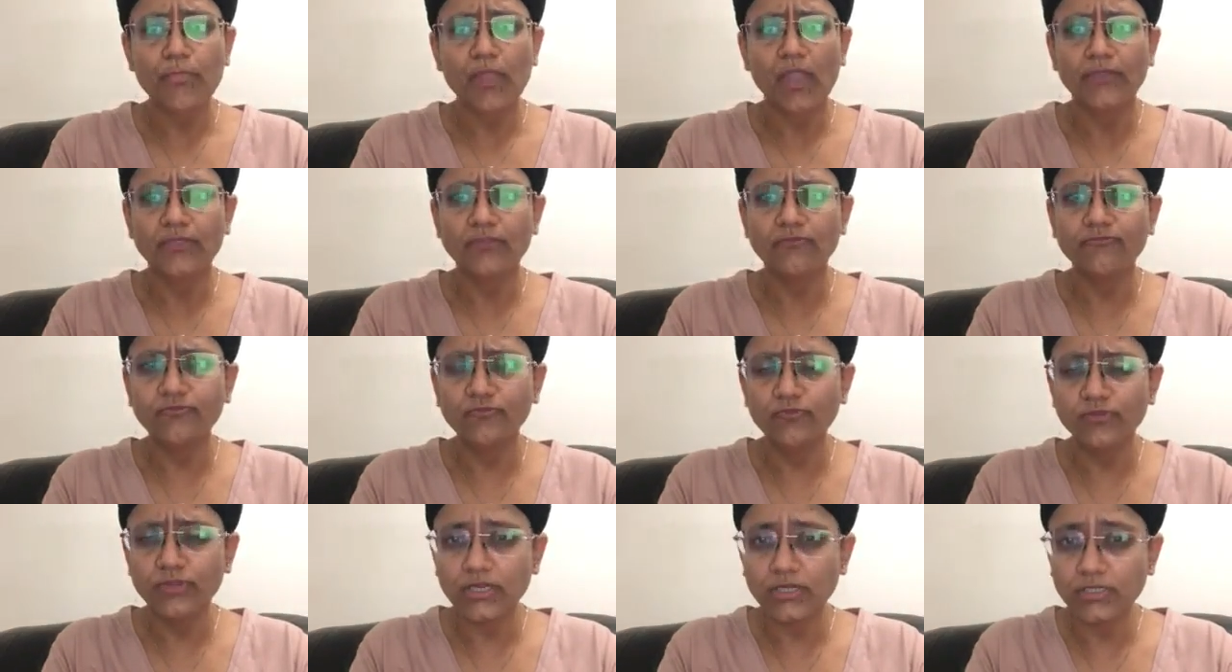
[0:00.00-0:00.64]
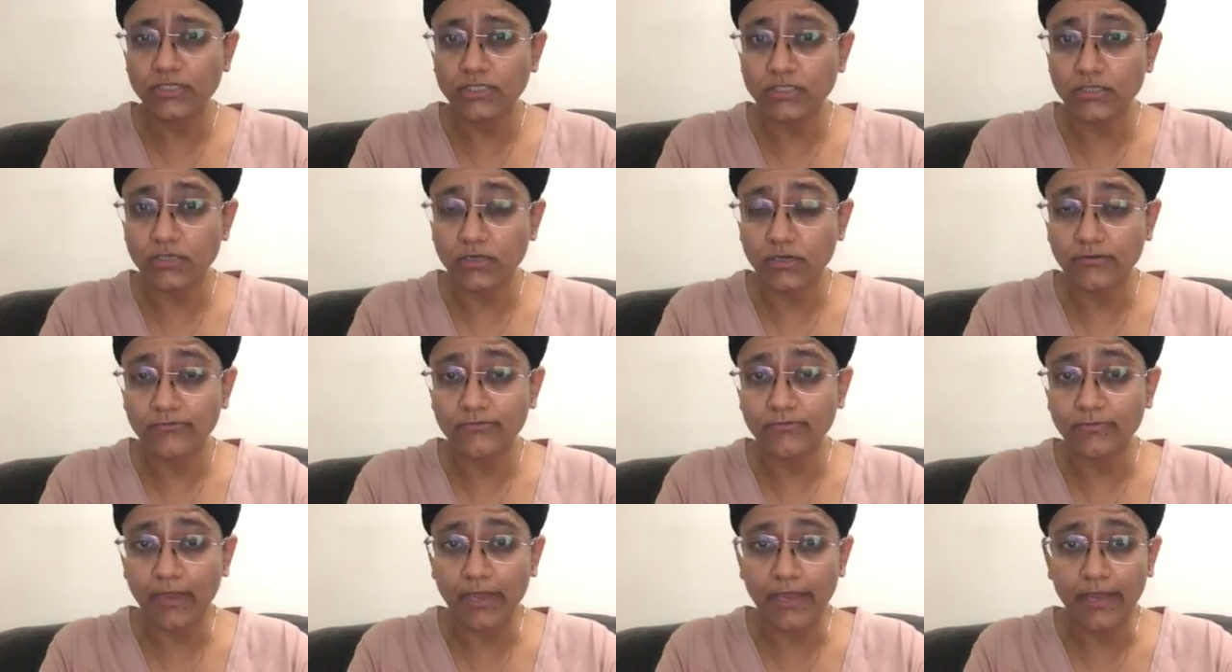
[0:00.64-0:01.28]
The food that is
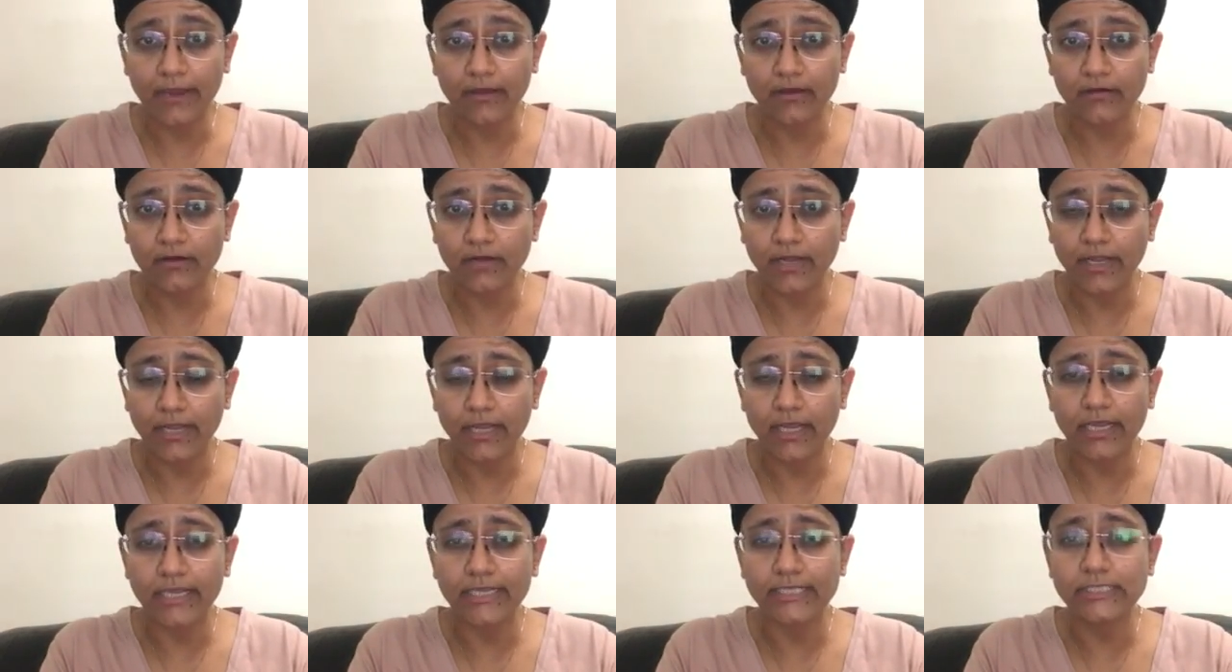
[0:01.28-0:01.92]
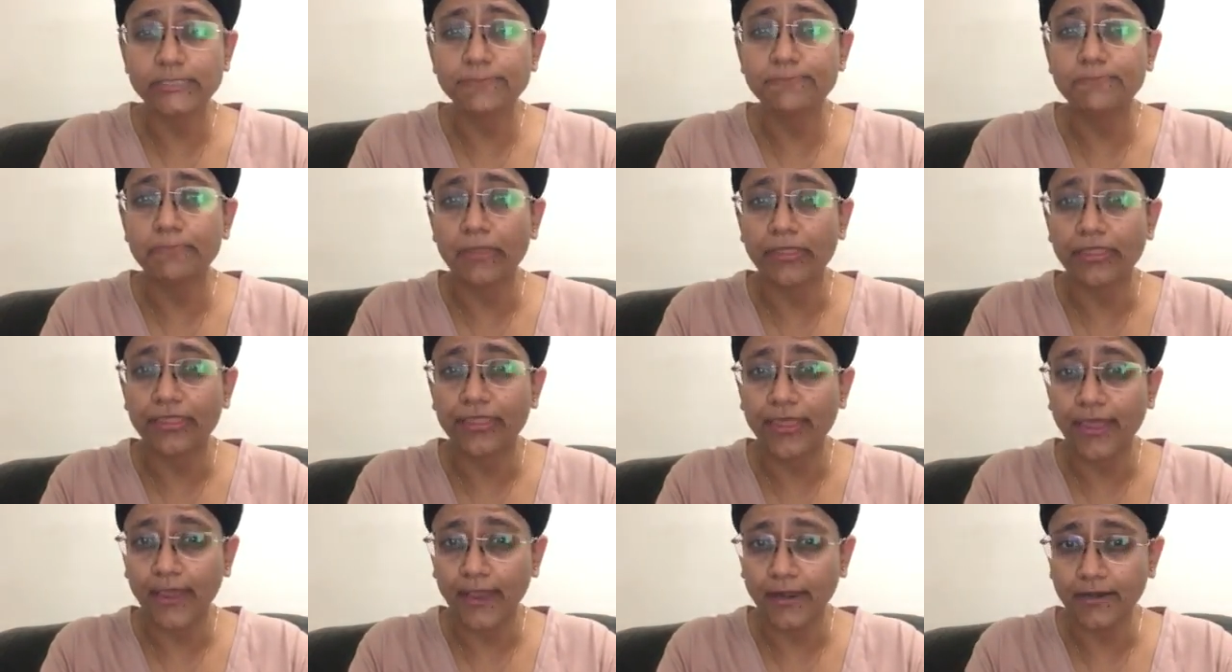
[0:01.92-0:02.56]
served by Air India is
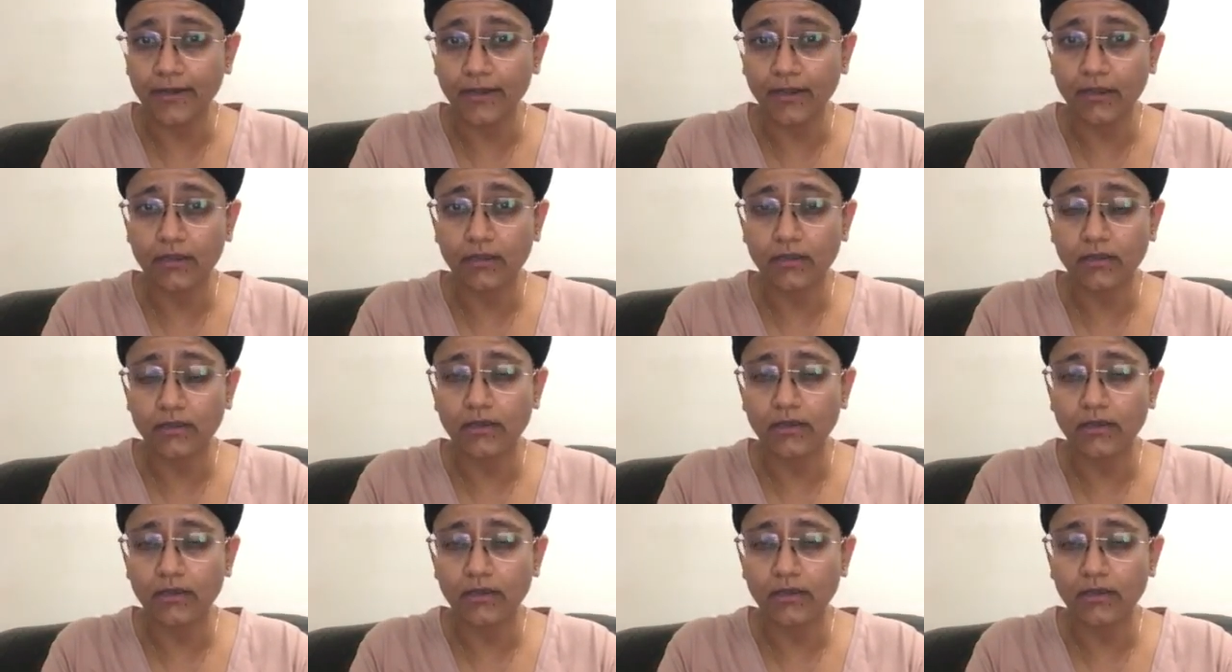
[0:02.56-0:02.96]
pathetic.